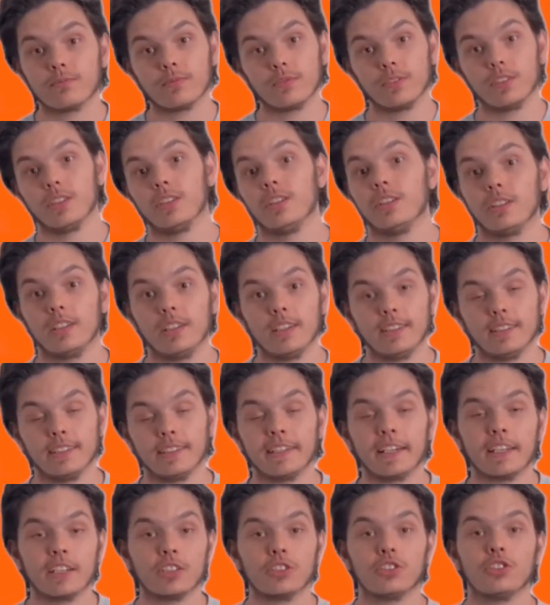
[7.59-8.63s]
the
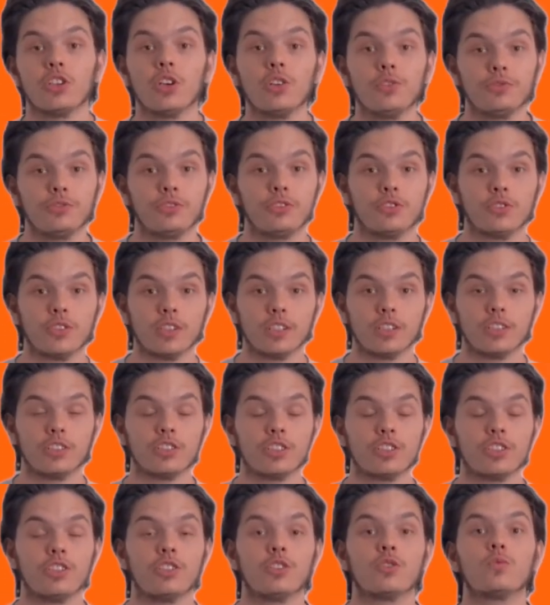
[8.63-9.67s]
Indiana Jones
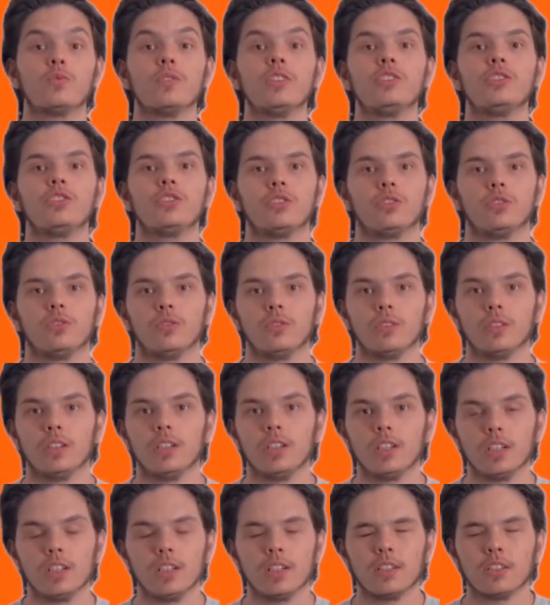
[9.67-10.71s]
trilogy, the original
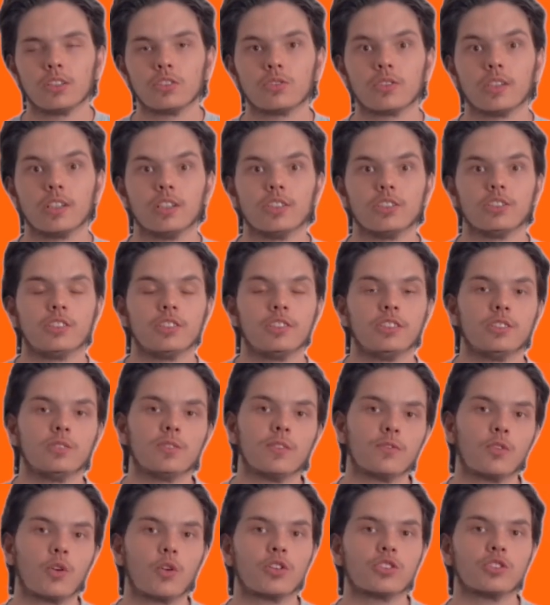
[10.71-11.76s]
trilogies.
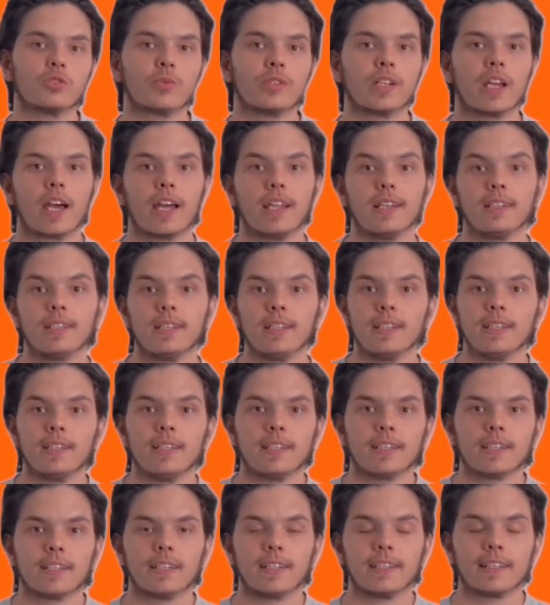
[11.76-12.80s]
Of course, we're not
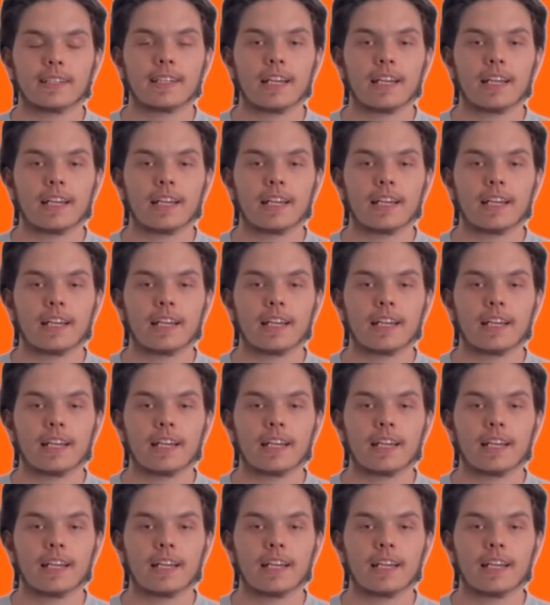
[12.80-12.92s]
going to